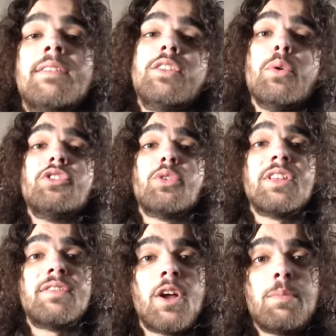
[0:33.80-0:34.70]
If you do enjoy
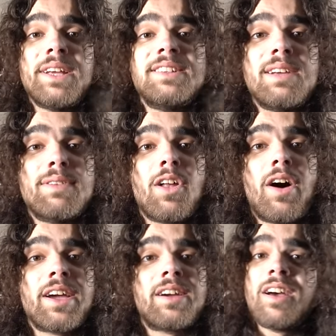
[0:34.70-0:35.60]
this video, please leave a
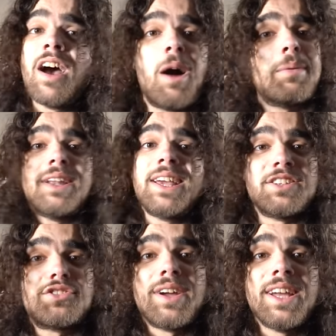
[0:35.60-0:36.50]
like. I'm gonna
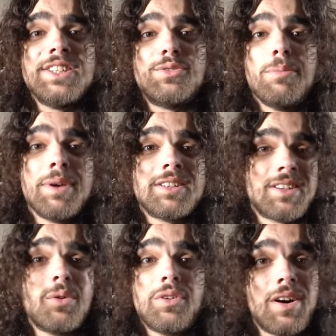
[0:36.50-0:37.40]
get straight into it because
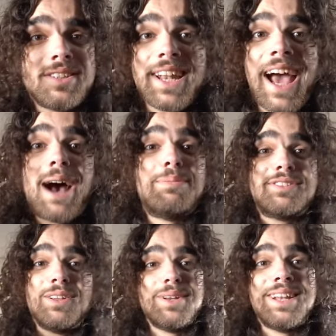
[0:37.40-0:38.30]
I know you guys are gonna
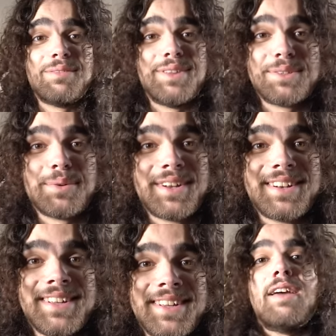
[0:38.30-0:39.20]
absolutely love this one.
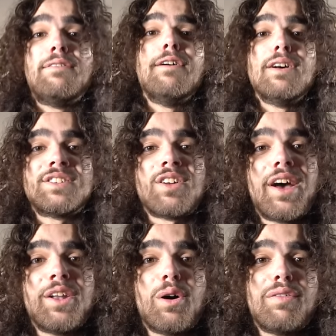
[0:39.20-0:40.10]
It first
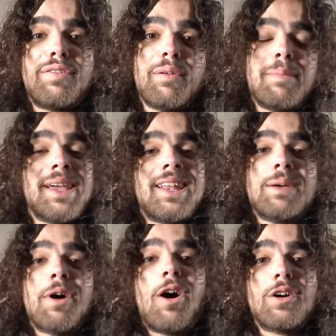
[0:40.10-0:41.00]
started off meeting
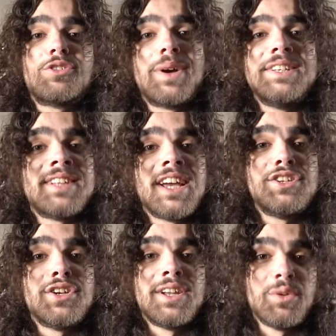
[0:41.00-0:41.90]
him at Archway
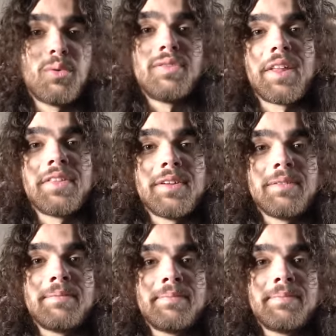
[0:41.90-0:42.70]
Station in North London.